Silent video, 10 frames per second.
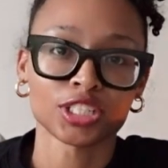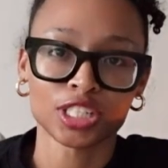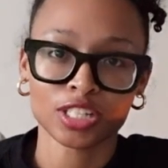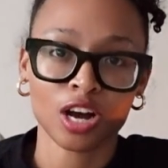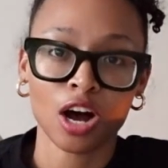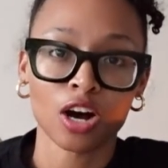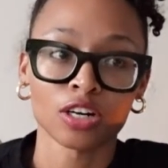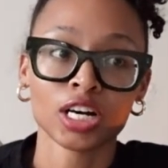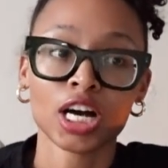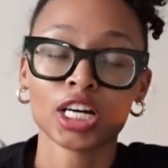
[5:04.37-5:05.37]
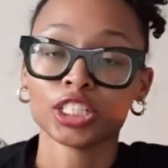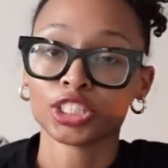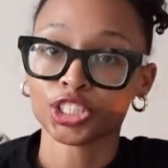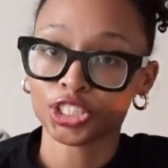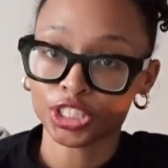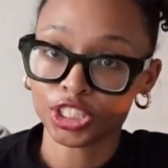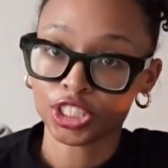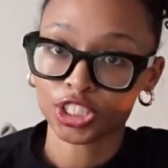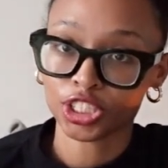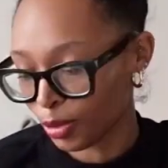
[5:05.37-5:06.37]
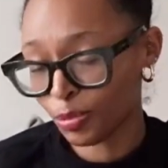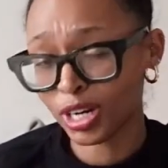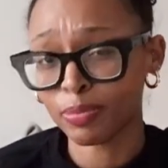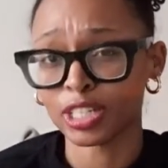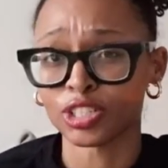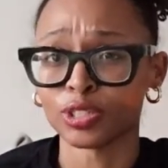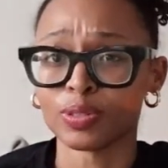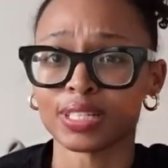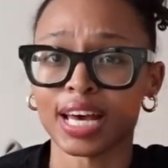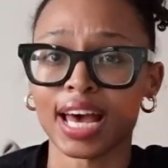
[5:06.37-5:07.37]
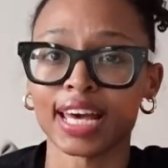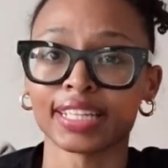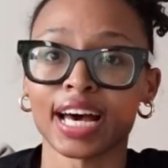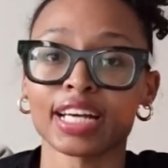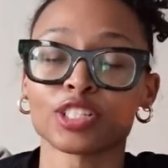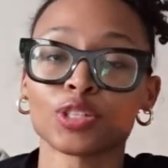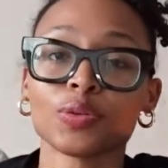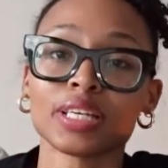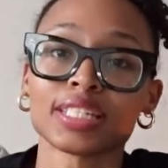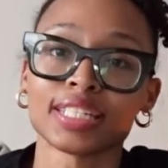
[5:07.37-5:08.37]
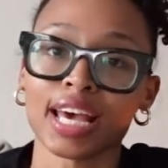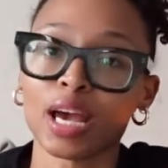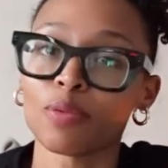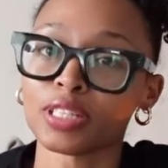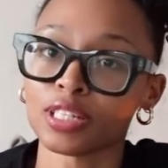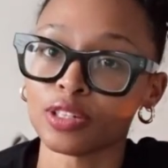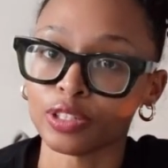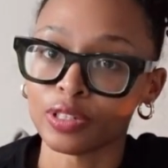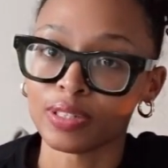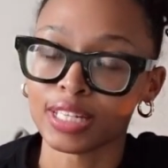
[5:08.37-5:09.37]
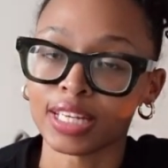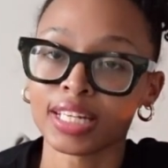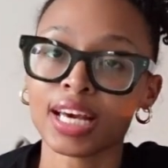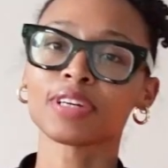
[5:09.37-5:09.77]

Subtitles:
just called Shh. We pretty much use that, and like to this day we still use it.